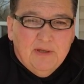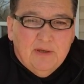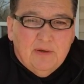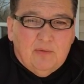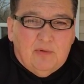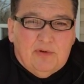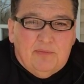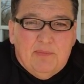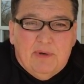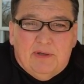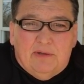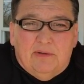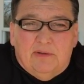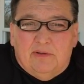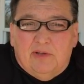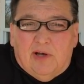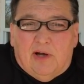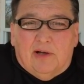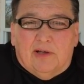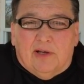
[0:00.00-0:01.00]
We've been
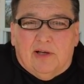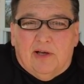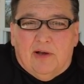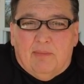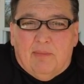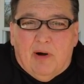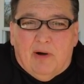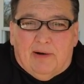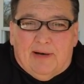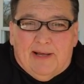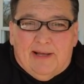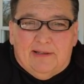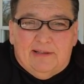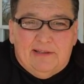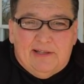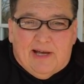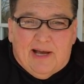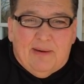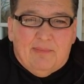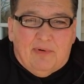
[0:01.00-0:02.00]
talking about end
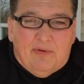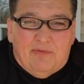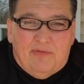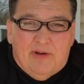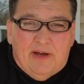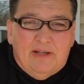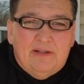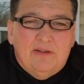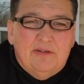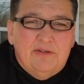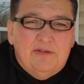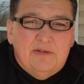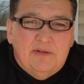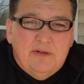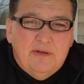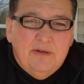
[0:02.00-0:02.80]
time events